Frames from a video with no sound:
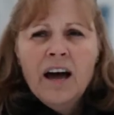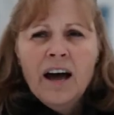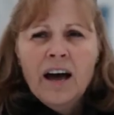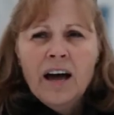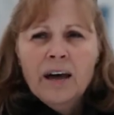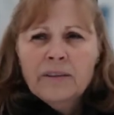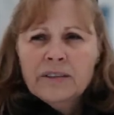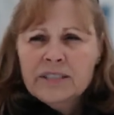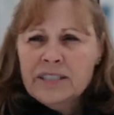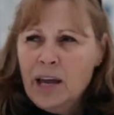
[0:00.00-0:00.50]

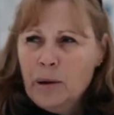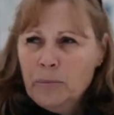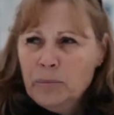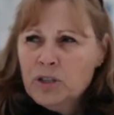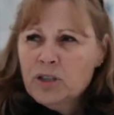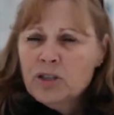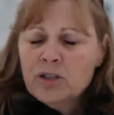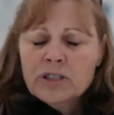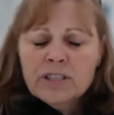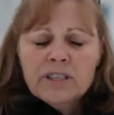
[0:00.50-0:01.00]
The
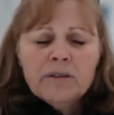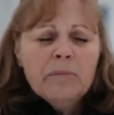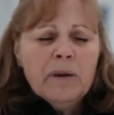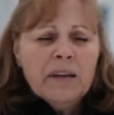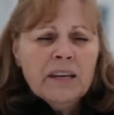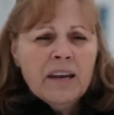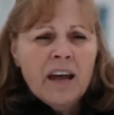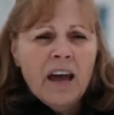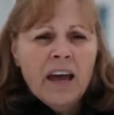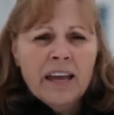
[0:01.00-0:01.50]
temperatures have
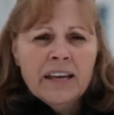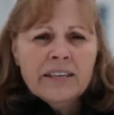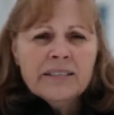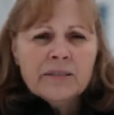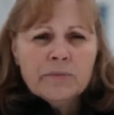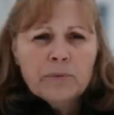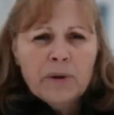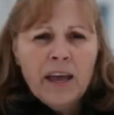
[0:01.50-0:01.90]
been nice.